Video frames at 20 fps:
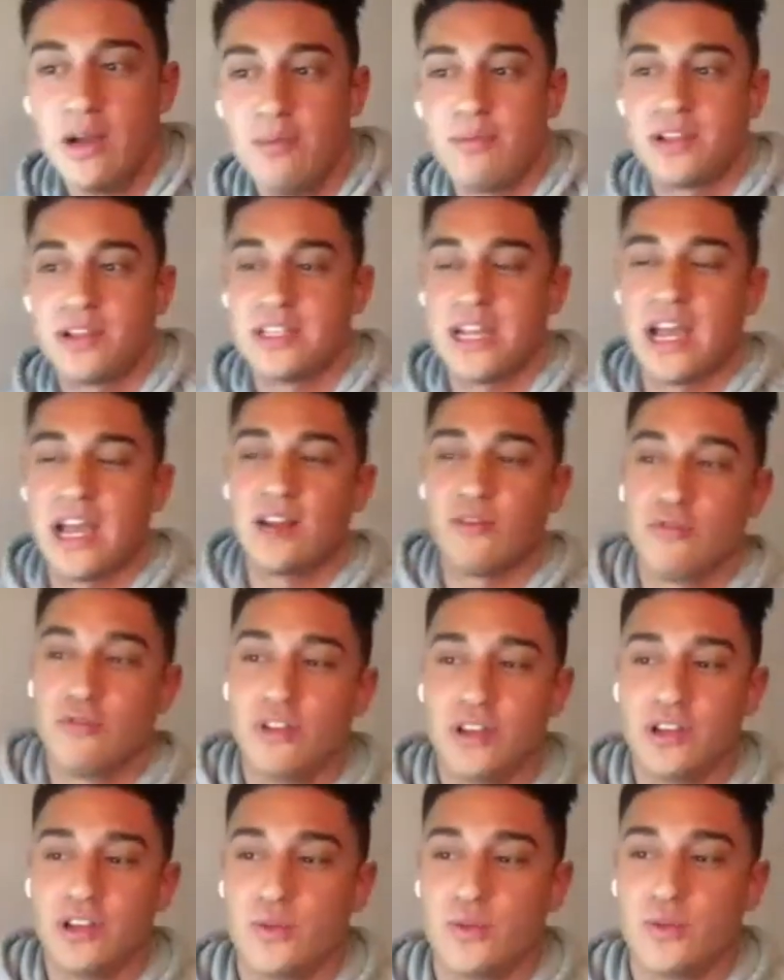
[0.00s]
Because I got a really
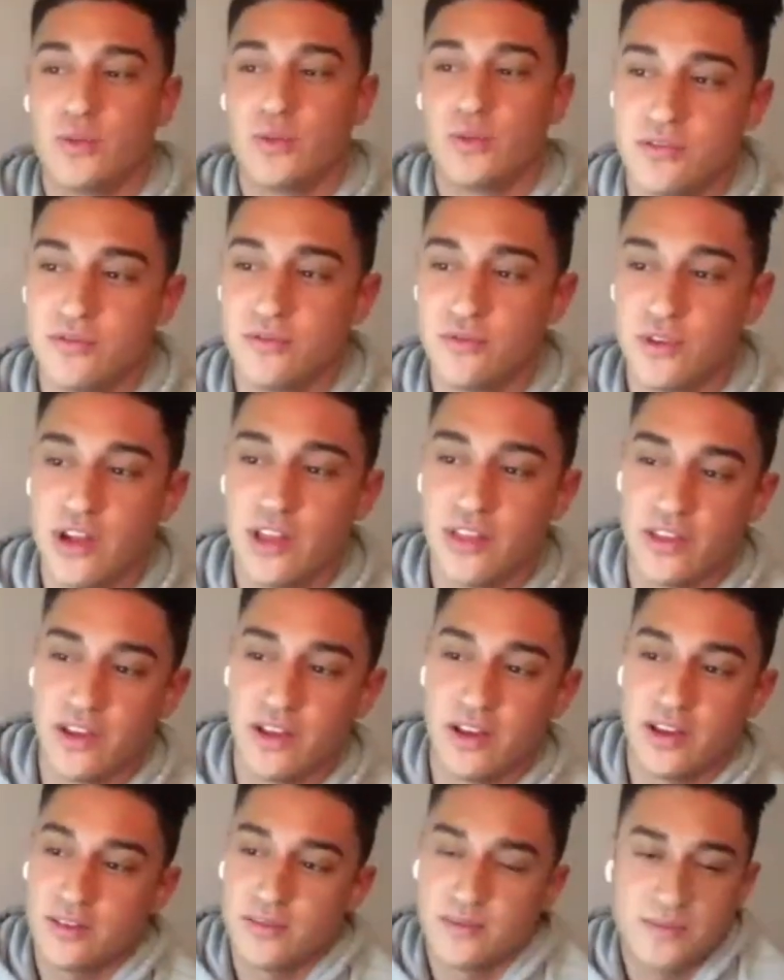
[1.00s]
good question for you, I think.